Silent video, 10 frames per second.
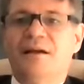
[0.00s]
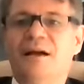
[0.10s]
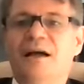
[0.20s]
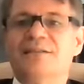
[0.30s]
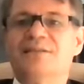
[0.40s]

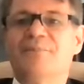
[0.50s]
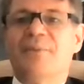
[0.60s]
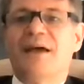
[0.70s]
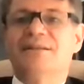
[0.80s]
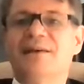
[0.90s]
As the
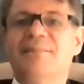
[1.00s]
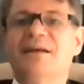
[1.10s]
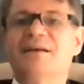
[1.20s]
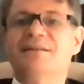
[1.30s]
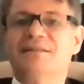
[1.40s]

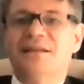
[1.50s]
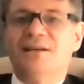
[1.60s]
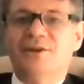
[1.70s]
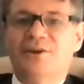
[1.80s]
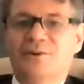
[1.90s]
pandemic
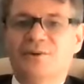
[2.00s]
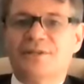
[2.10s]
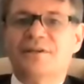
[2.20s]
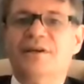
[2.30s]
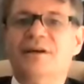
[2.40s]

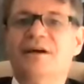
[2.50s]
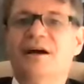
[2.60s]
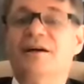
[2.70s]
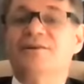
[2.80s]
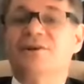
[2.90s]
continues
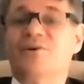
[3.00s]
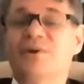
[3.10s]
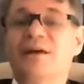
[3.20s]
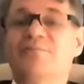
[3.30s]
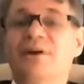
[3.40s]
to
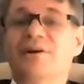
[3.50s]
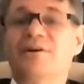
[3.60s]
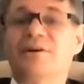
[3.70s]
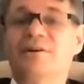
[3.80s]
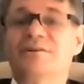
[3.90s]
create
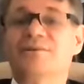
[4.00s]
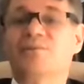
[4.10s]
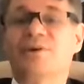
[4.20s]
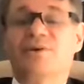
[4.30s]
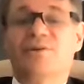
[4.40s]
barriers,
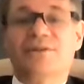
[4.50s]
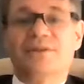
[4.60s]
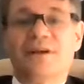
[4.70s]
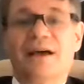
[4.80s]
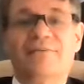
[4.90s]
we're going
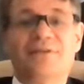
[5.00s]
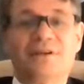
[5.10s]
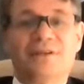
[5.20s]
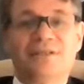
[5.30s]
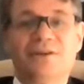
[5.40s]
to have to
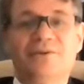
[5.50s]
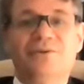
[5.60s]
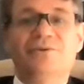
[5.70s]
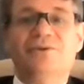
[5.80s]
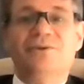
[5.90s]

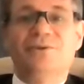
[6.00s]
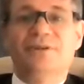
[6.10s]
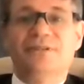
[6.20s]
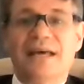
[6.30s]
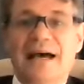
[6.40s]
continue to
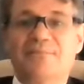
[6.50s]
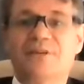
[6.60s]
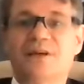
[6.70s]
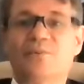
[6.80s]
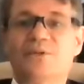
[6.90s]
adapt
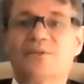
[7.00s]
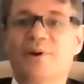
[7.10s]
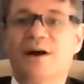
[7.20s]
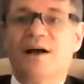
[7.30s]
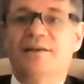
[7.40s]
and
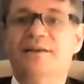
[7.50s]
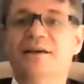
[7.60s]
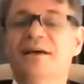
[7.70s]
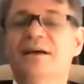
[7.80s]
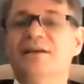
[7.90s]
respond,
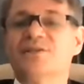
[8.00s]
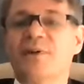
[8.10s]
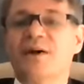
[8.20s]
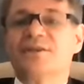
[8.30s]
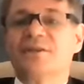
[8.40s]

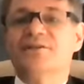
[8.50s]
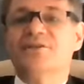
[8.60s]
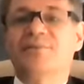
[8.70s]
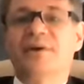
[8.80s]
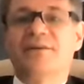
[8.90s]
especially
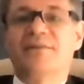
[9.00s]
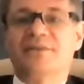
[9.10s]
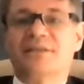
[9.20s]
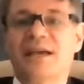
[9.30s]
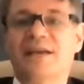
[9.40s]
to many of the
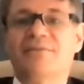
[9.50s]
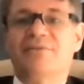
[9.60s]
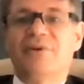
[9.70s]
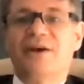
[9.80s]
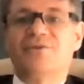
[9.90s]
state and
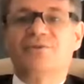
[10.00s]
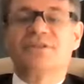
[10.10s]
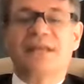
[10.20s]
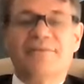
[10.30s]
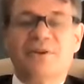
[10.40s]
federal
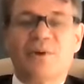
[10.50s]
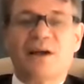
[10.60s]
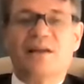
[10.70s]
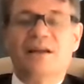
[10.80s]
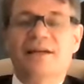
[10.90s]
safety
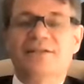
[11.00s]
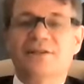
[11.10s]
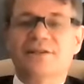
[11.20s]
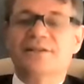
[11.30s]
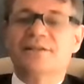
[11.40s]

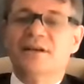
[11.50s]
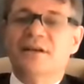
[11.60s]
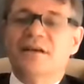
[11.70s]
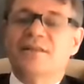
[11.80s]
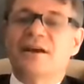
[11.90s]
regulations
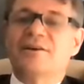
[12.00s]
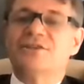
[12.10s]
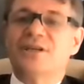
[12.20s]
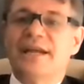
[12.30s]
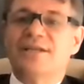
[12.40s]
that are
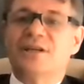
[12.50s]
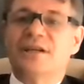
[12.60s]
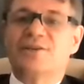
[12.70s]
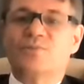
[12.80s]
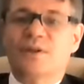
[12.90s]
changing
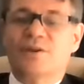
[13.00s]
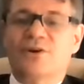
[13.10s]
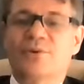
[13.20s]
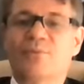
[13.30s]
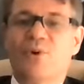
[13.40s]
as we
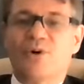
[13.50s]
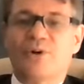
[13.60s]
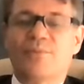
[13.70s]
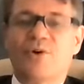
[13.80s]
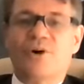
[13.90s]
learn more
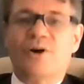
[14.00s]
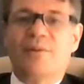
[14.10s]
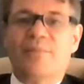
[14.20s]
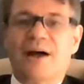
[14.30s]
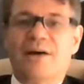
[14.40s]
and more
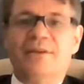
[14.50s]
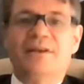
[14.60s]
about